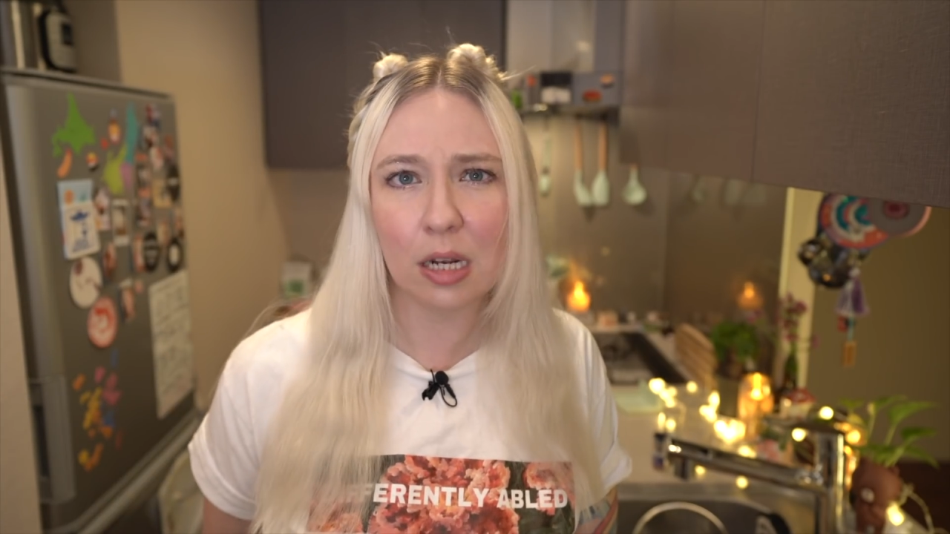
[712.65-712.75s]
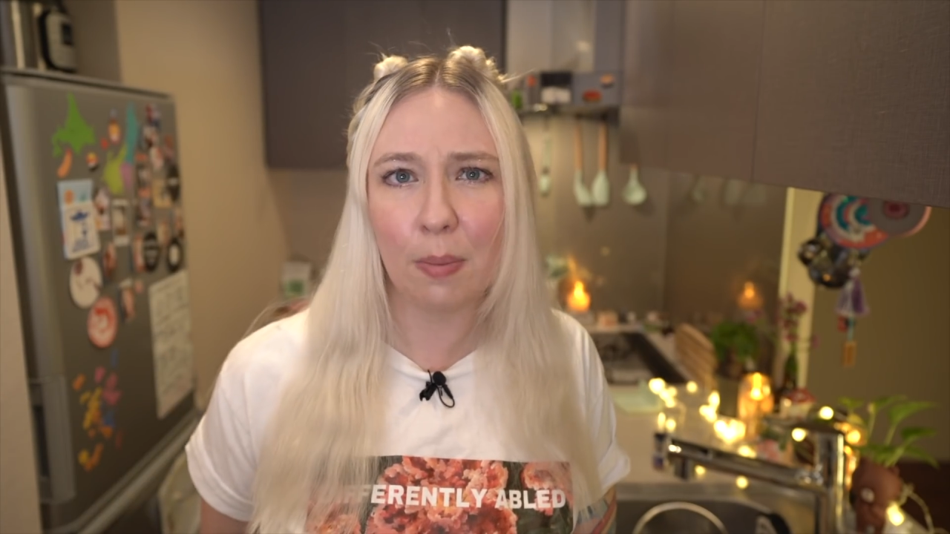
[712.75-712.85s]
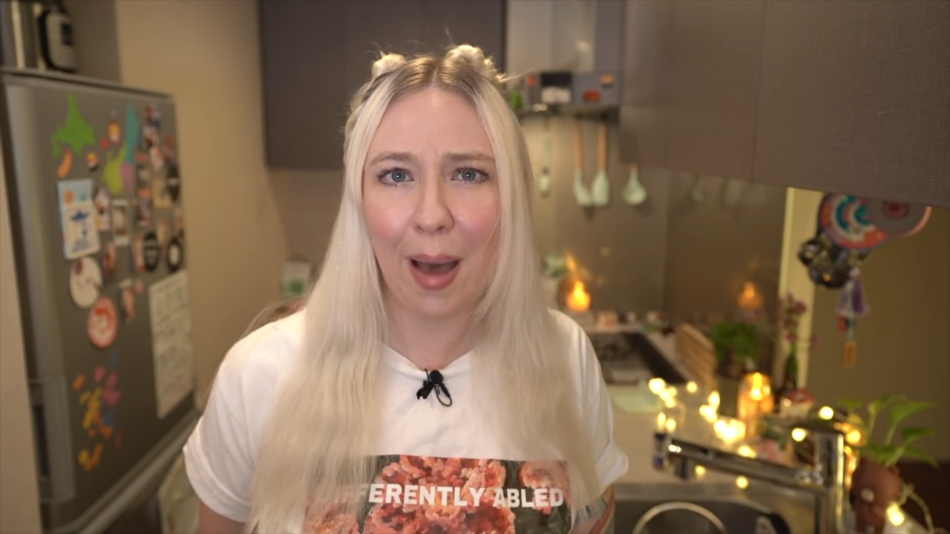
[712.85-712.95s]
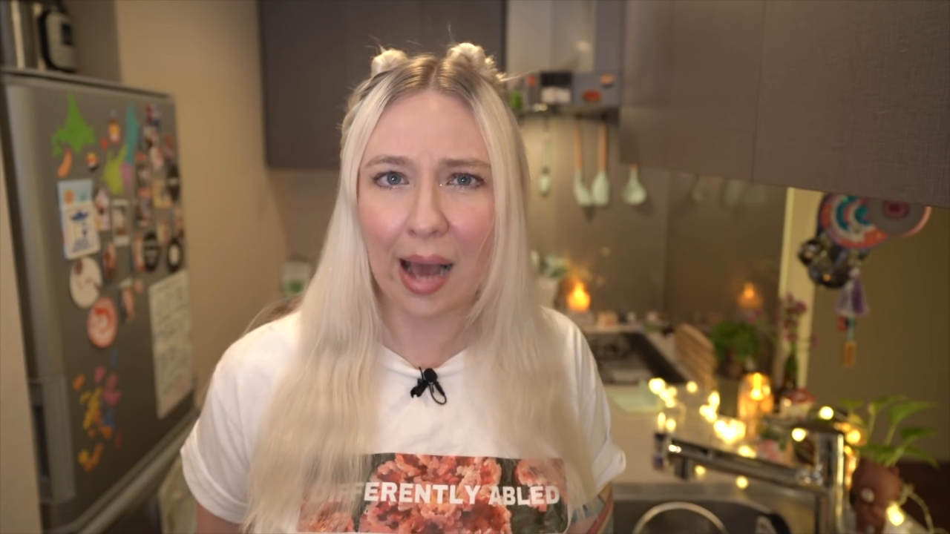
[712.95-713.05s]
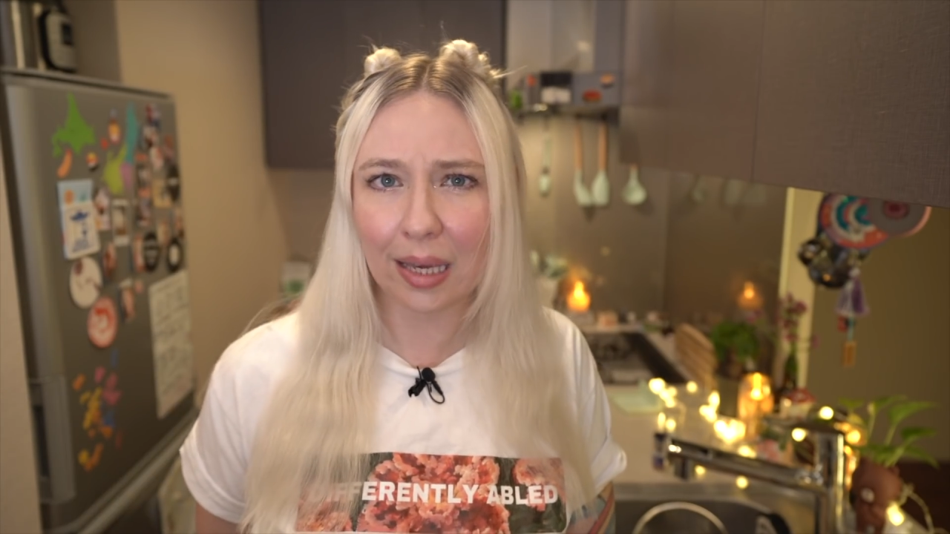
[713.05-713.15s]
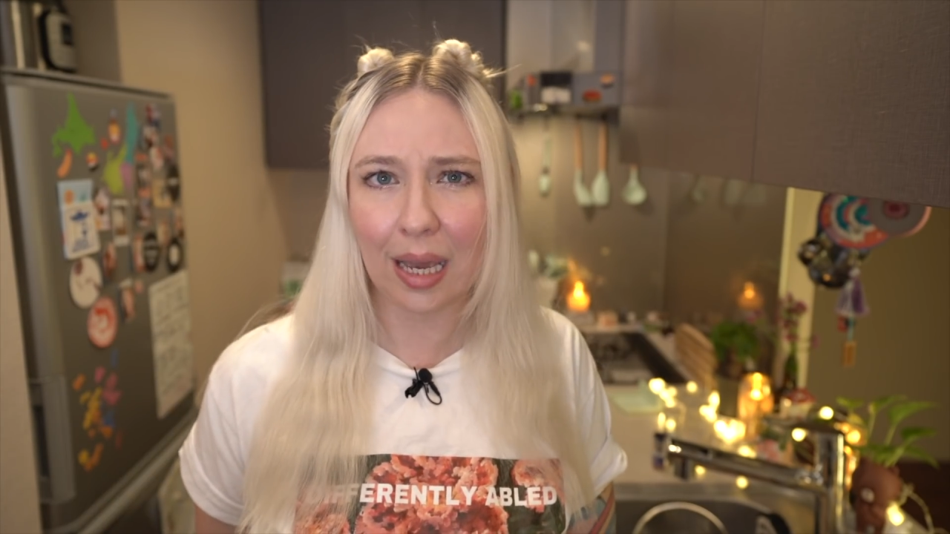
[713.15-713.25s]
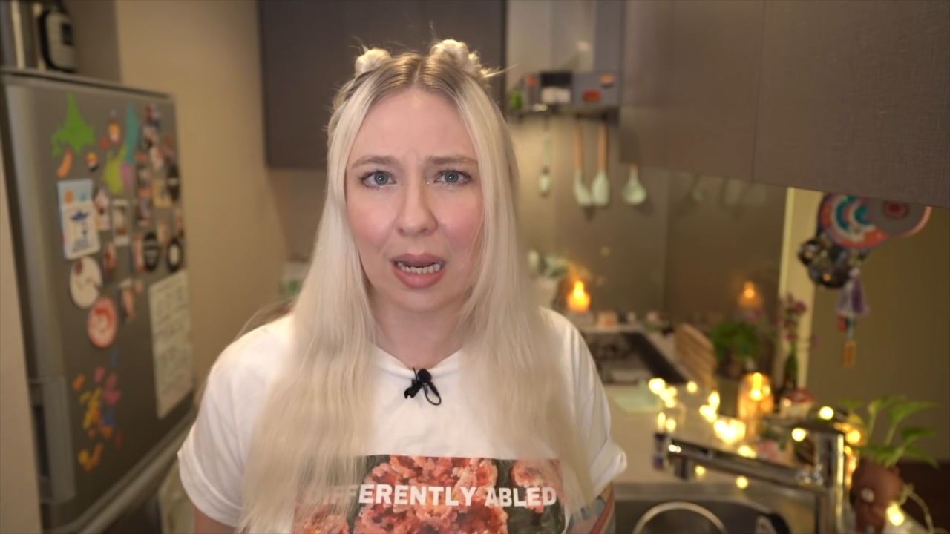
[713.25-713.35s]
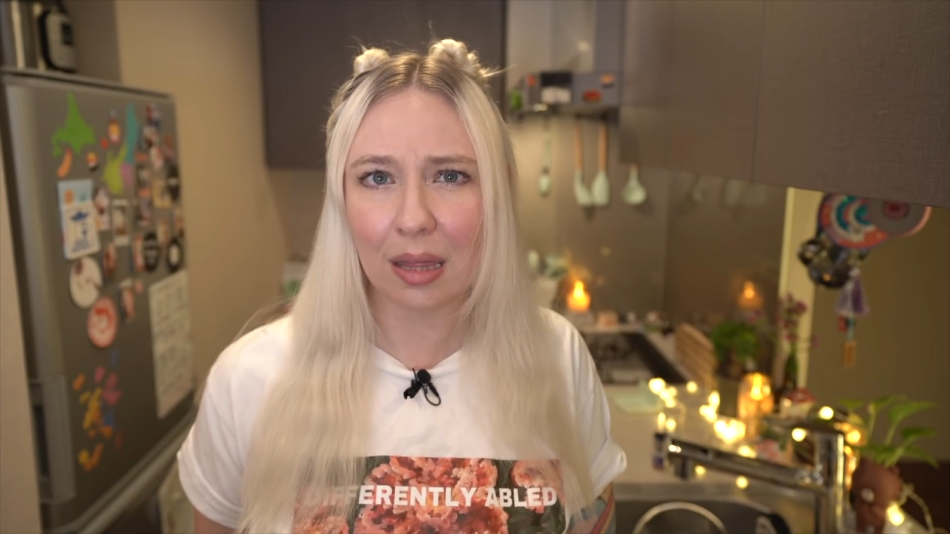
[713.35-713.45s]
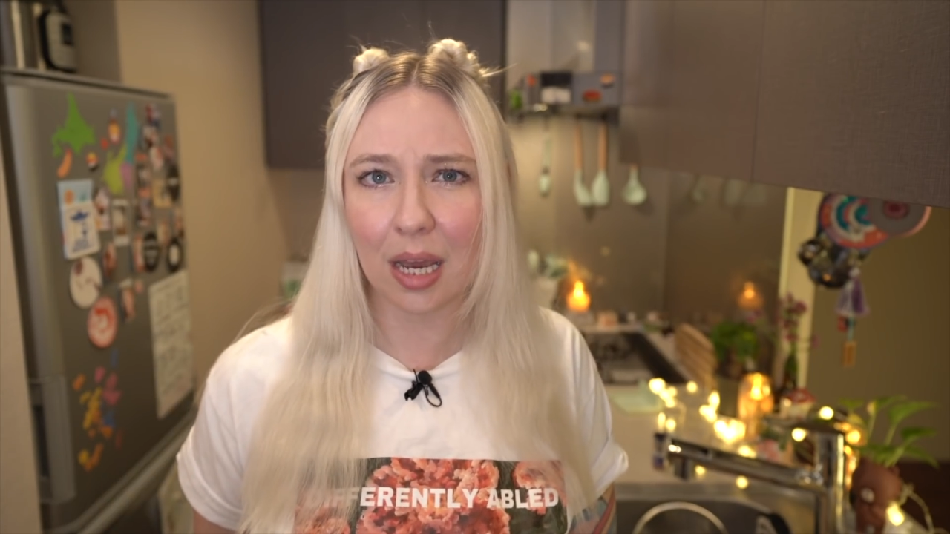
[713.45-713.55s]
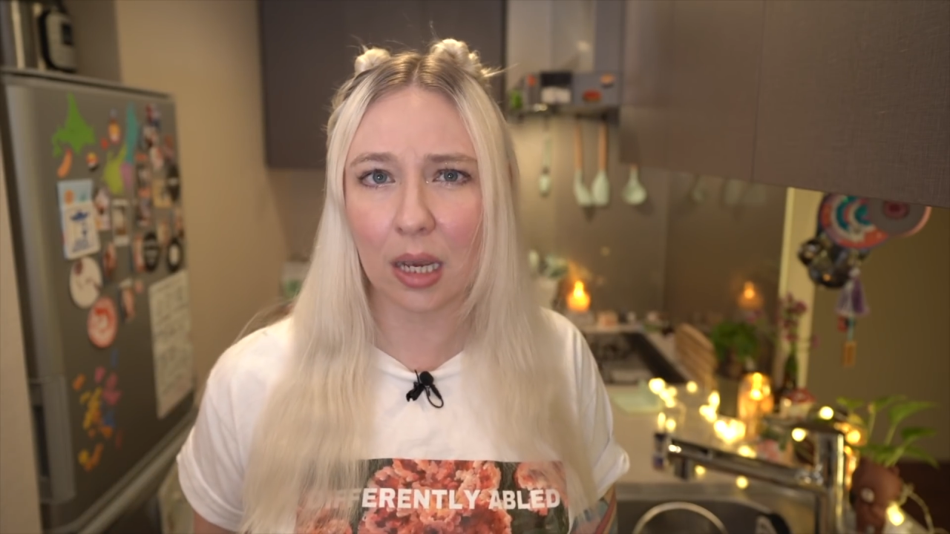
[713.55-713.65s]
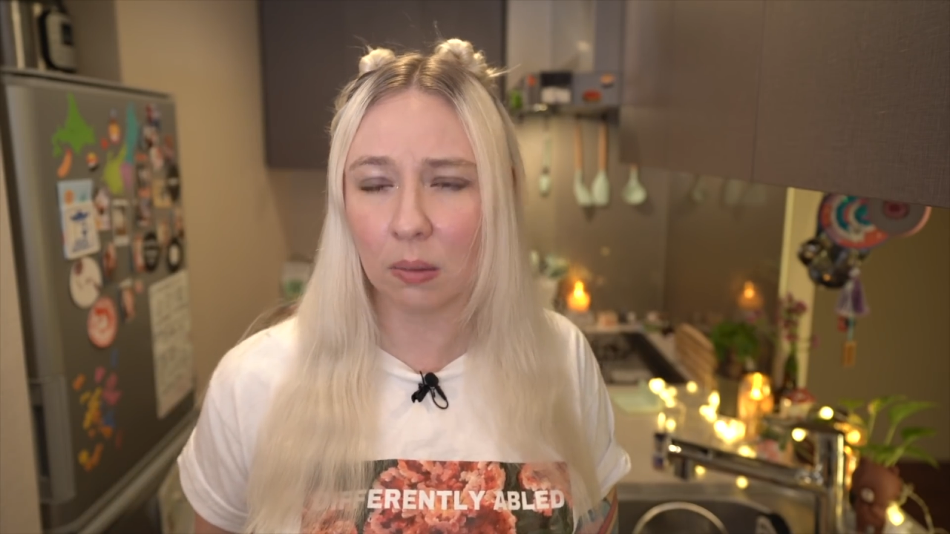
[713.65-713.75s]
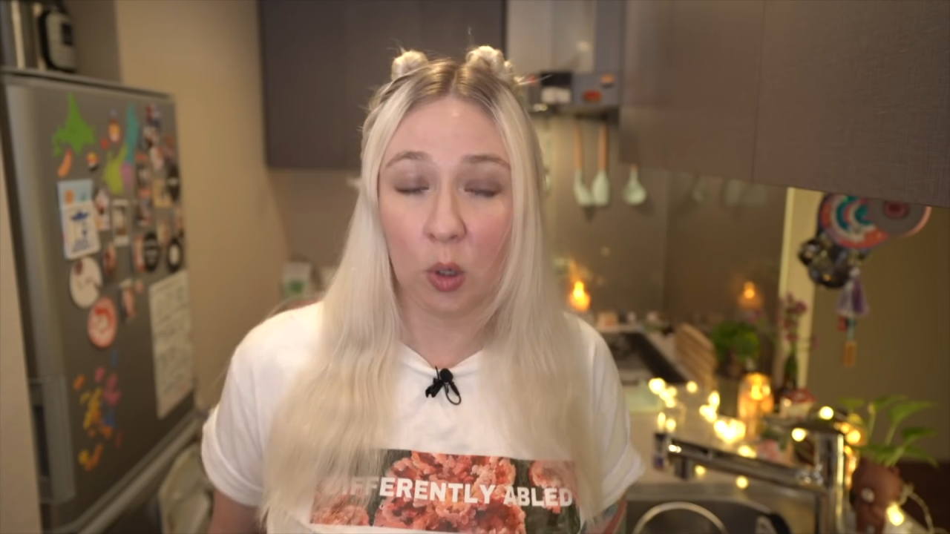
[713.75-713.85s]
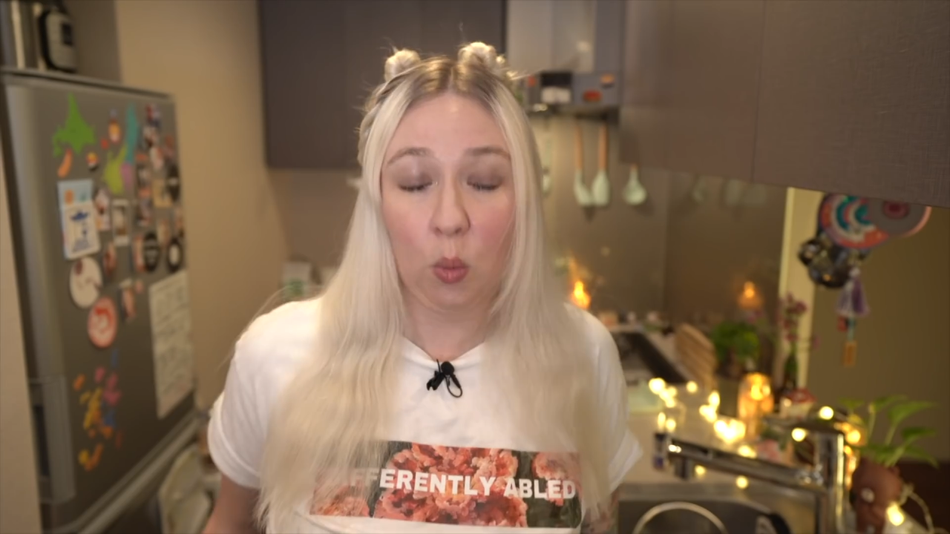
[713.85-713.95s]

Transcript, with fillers: end up packing anything,